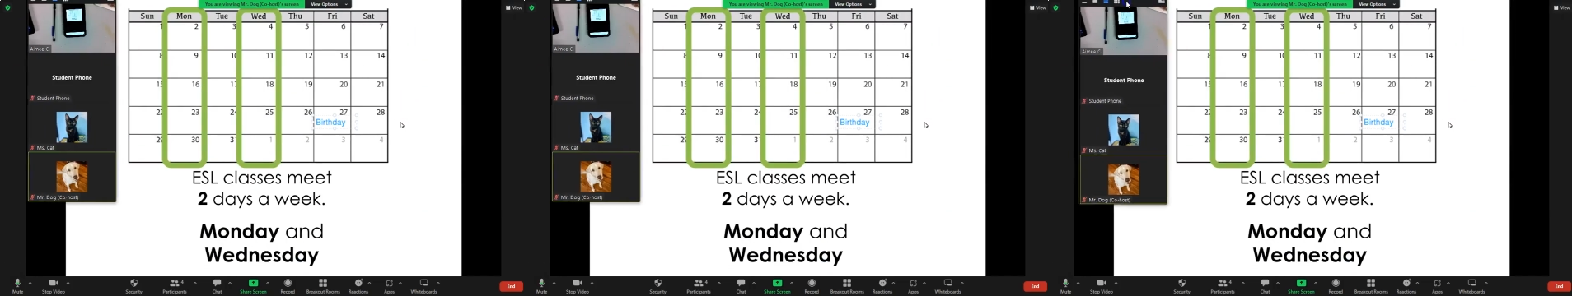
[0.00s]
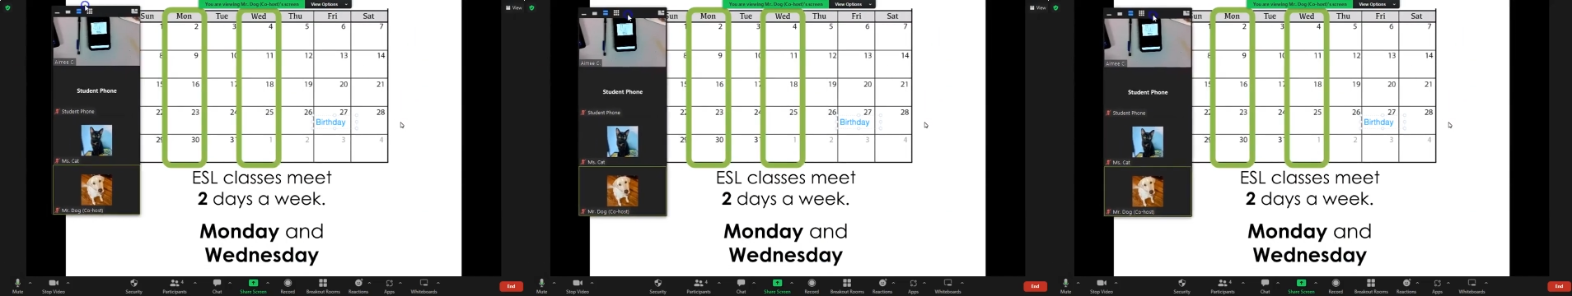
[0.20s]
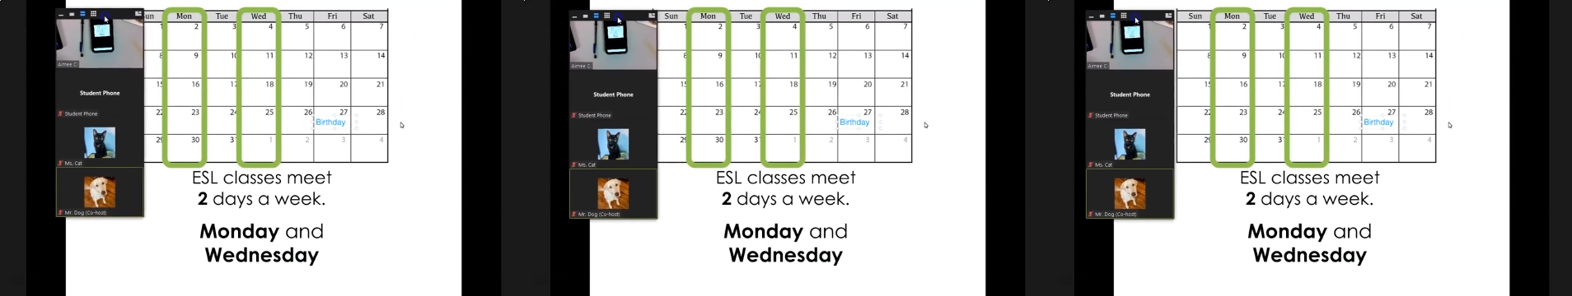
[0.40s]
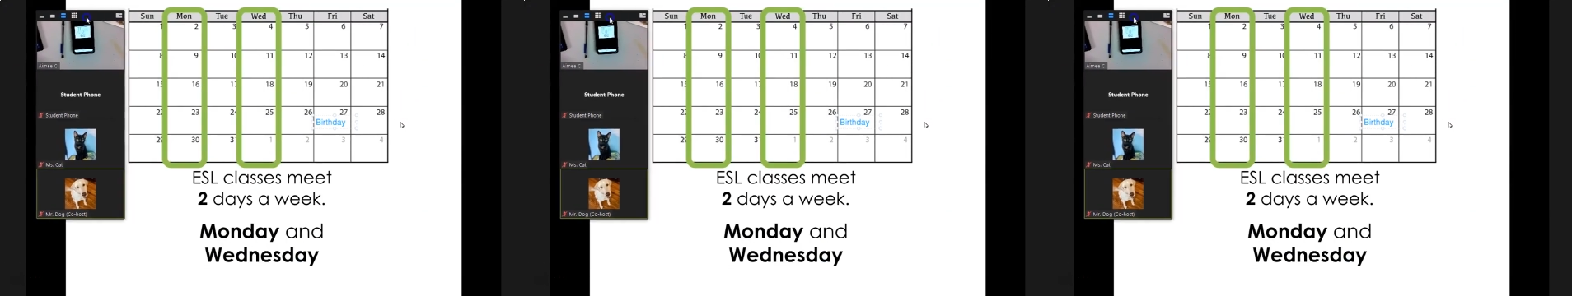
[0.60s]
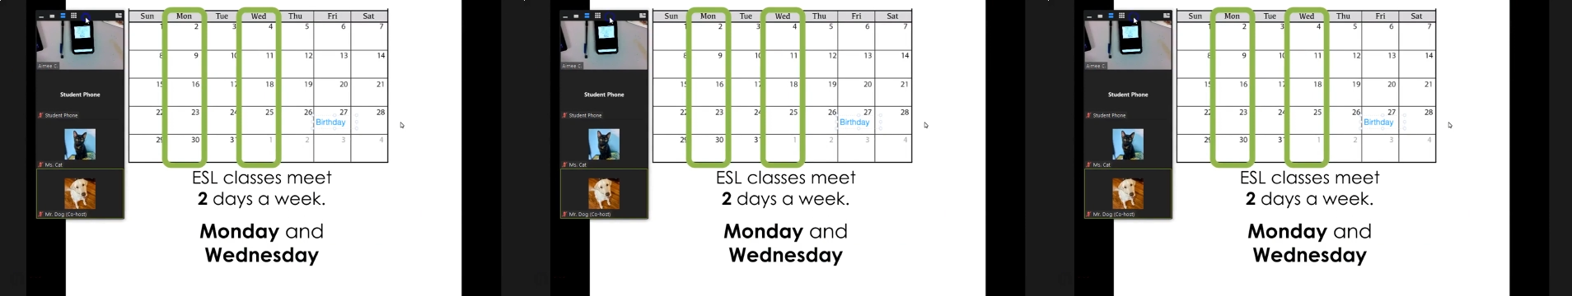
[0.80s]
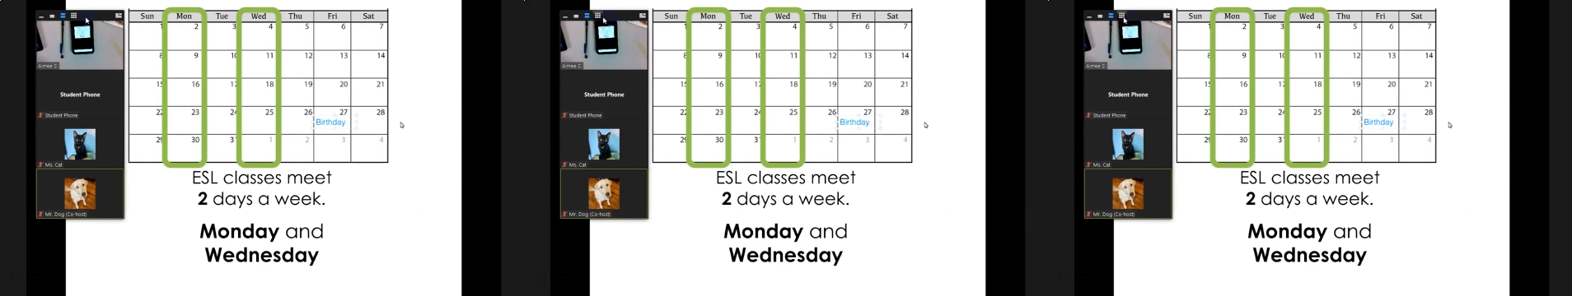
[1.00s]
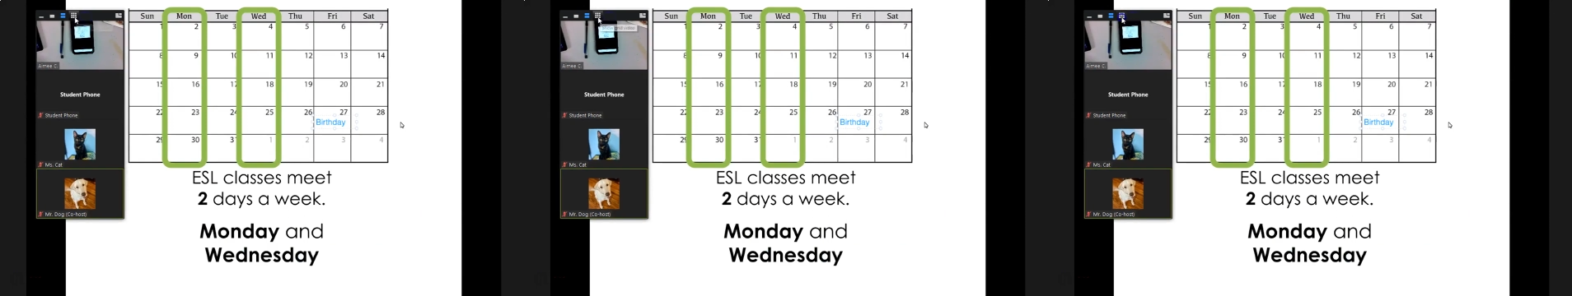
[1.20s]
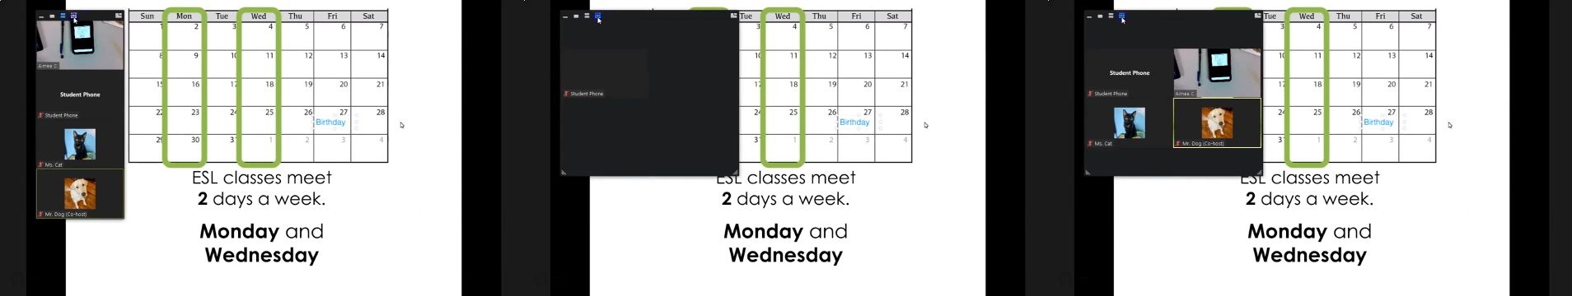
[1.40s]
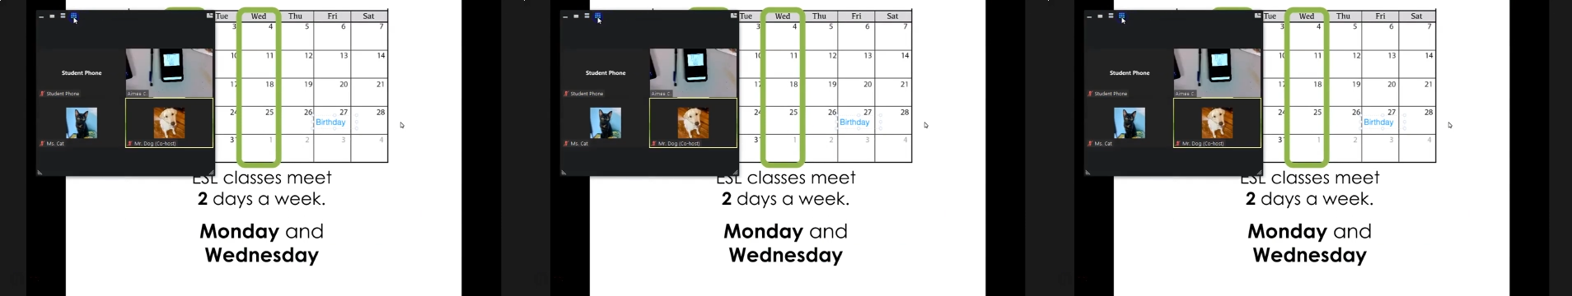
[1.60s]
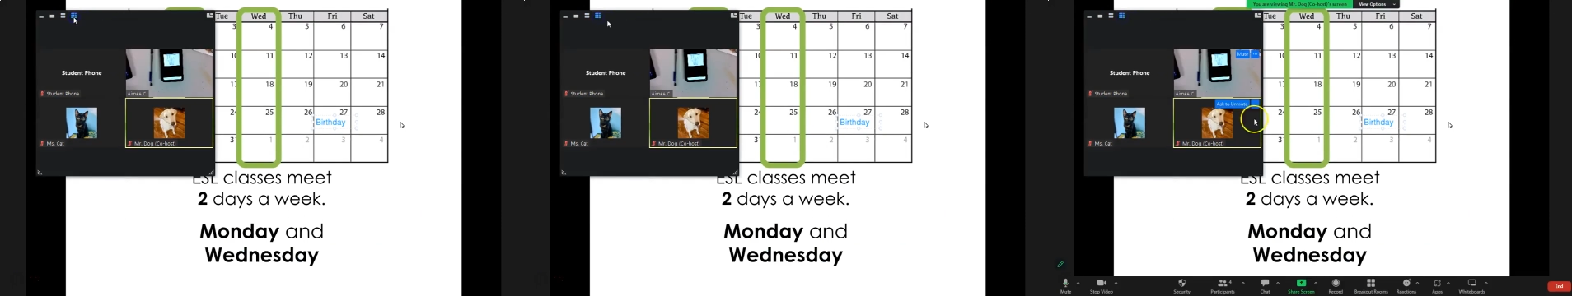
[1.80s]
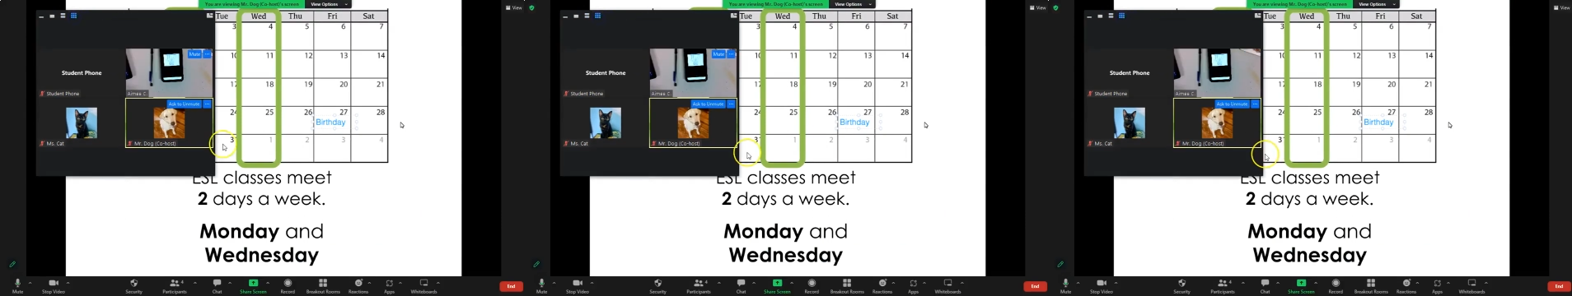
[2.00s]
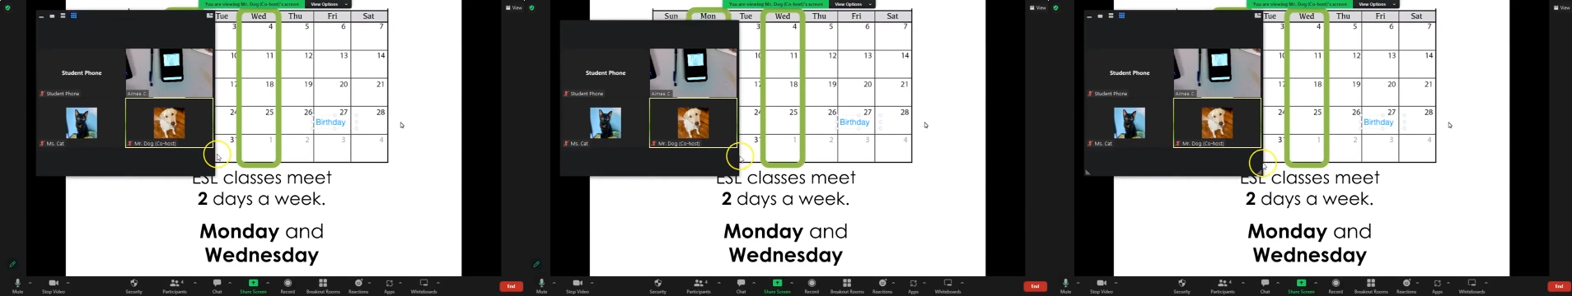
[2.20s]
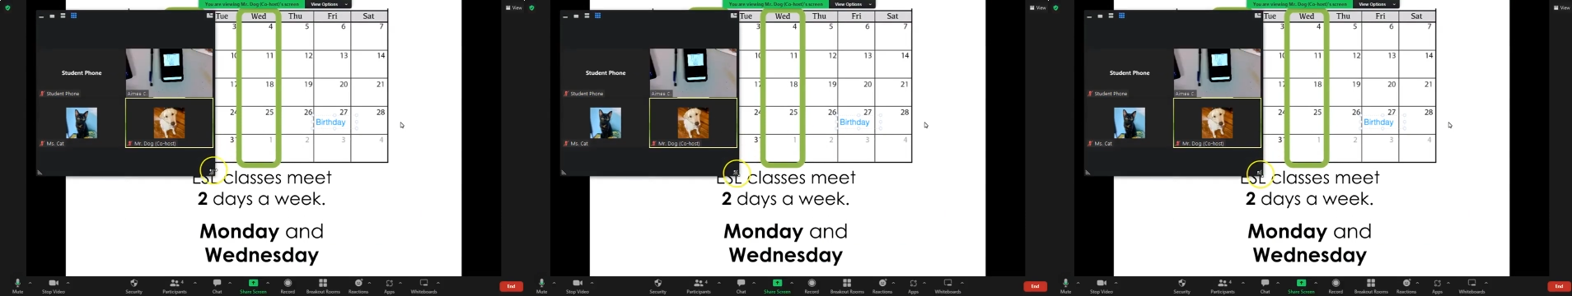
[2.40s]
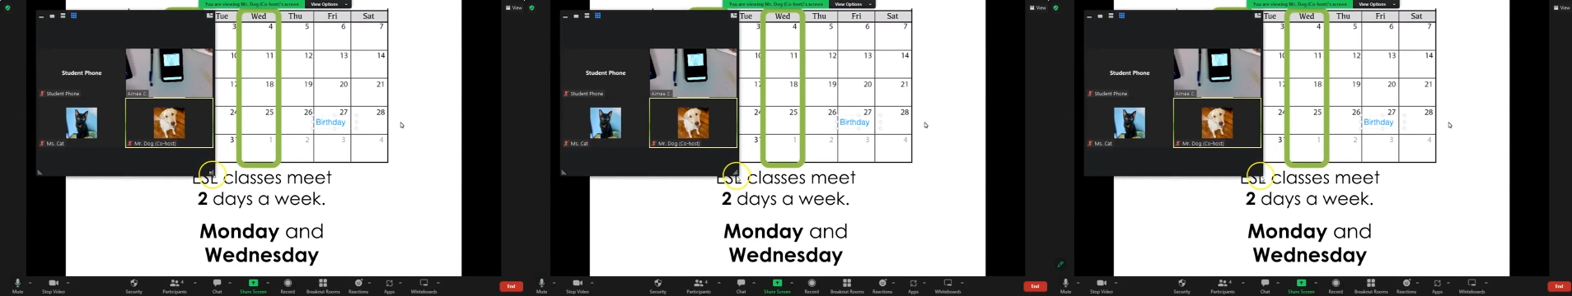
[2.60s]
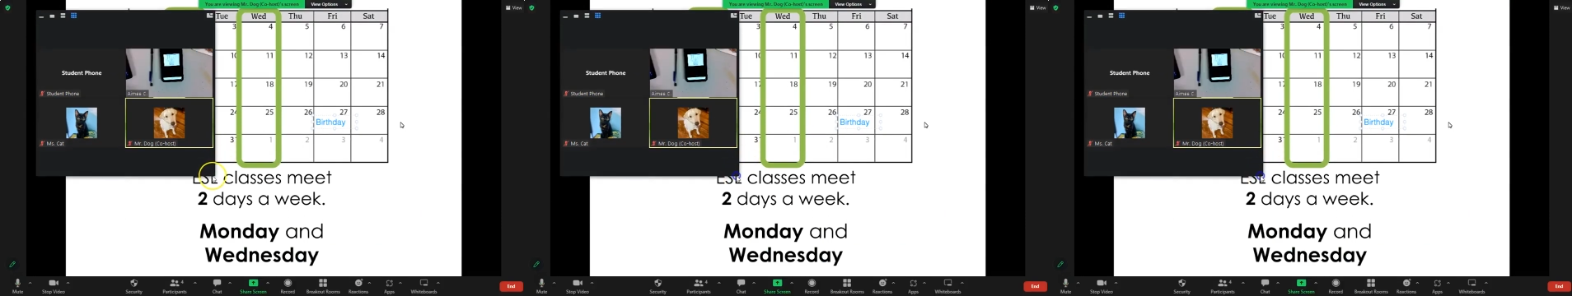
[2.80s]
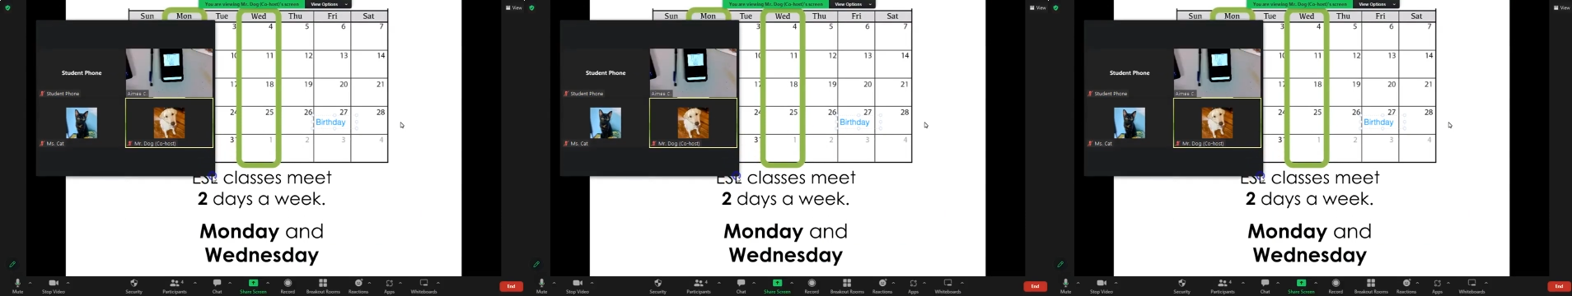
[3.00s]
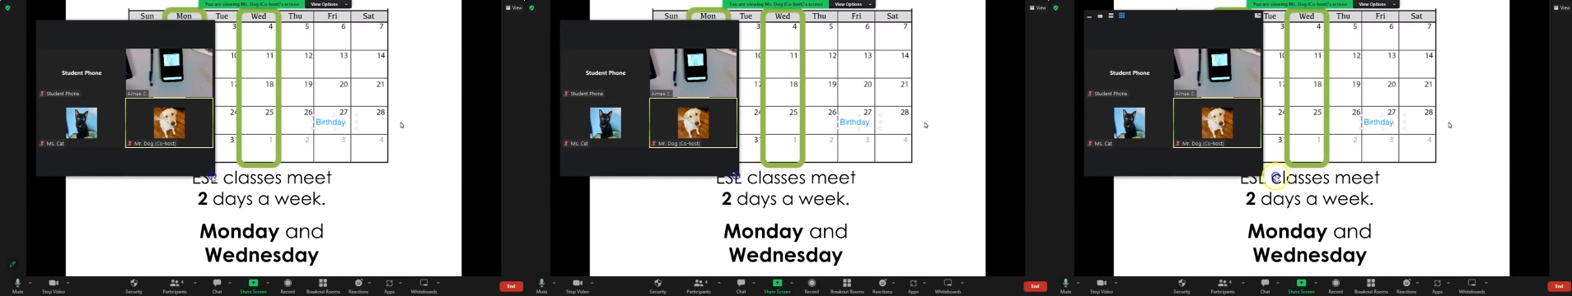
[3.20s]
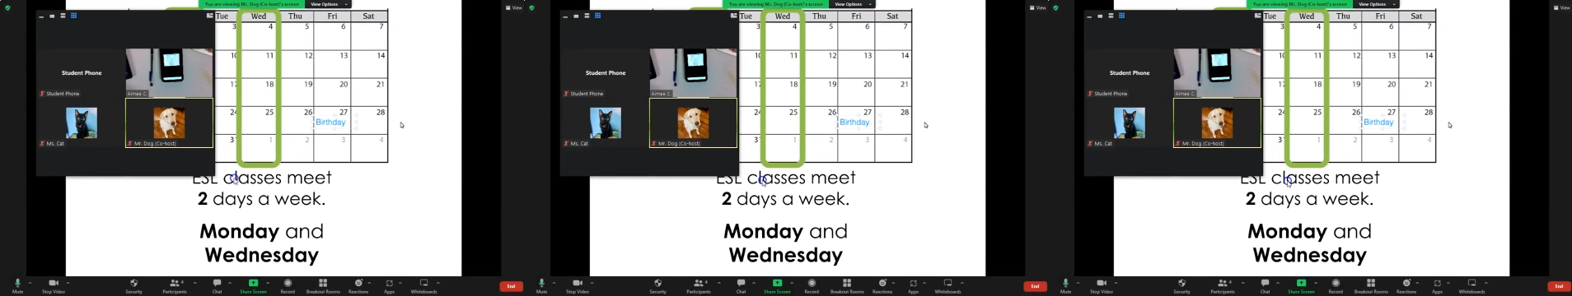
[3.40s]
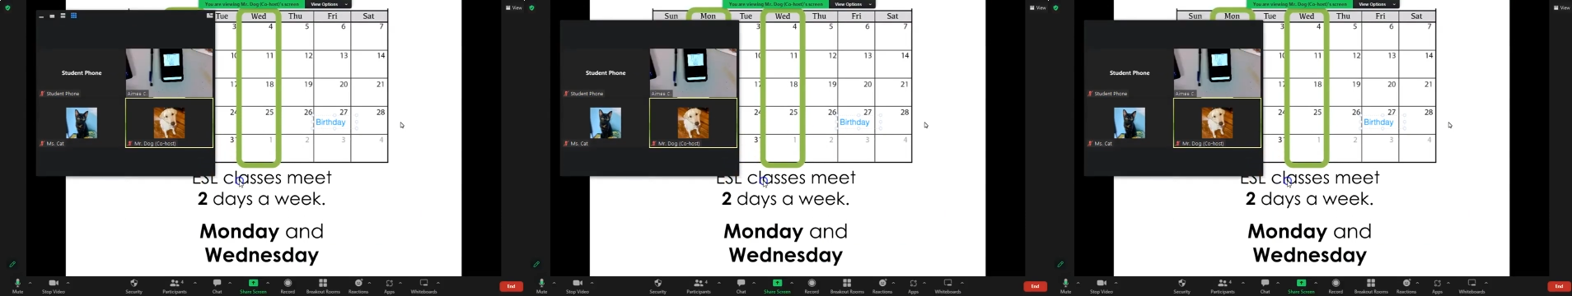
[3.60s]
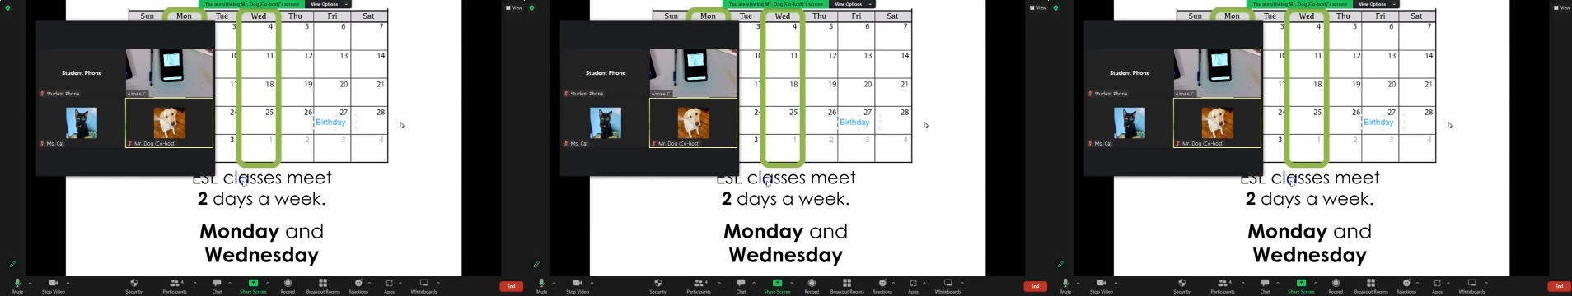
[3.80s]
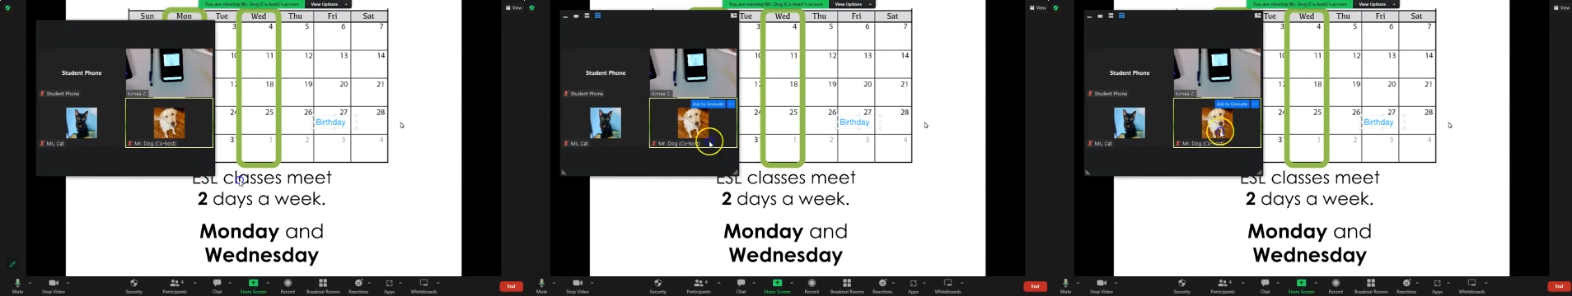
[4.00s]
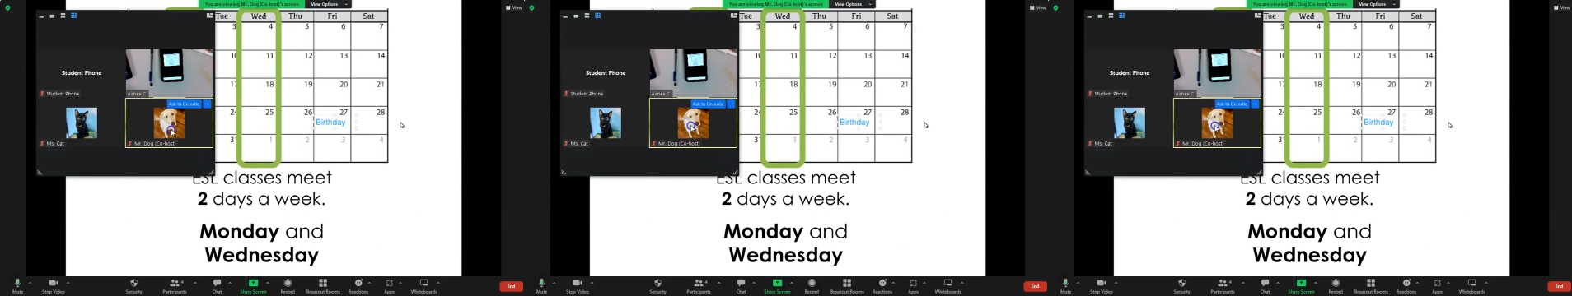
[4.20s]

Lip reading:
Nobody's mouth can be seen.